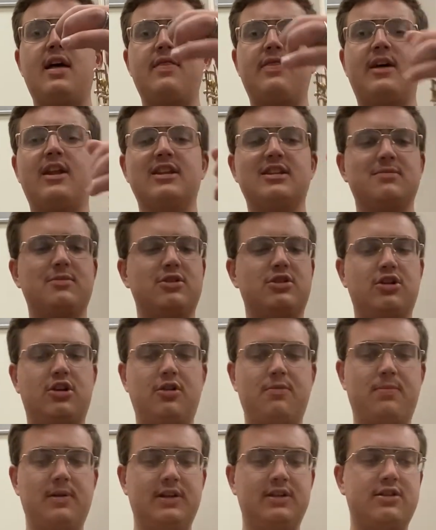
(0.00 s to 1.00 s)
That is the most secure
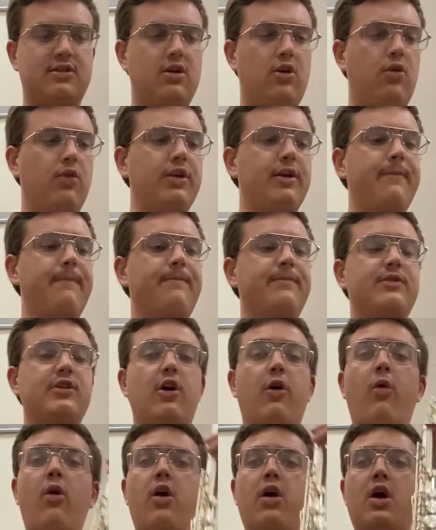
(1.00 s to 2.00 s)
place to hold it.
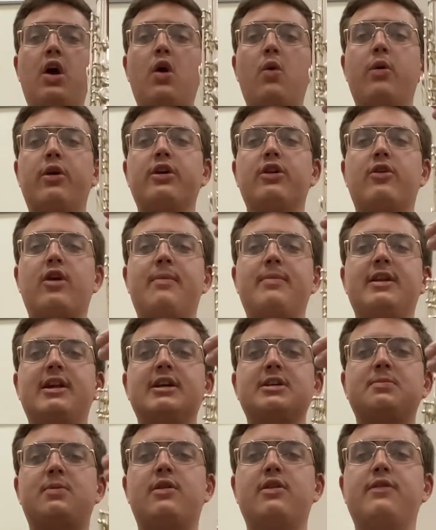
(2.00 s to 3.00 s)
So we're going to grab the
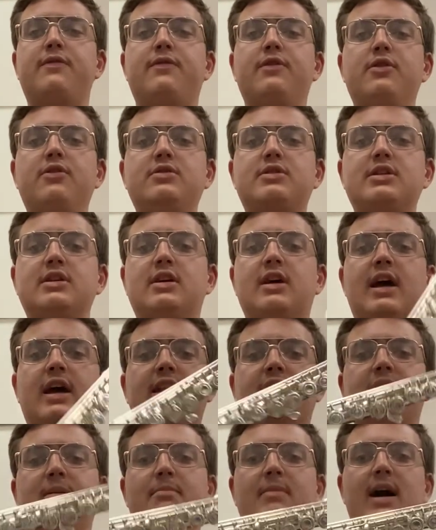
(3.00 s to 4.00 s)
next part of the flute
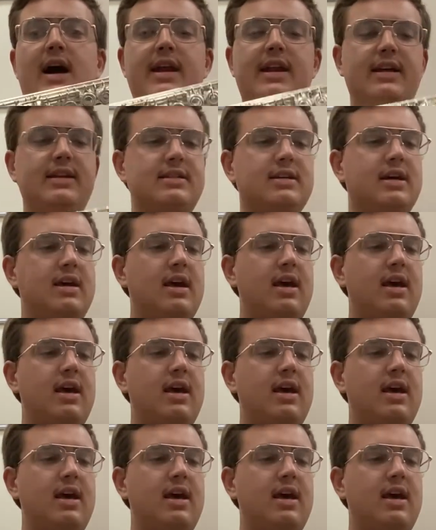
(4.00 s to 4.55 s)
and combine it.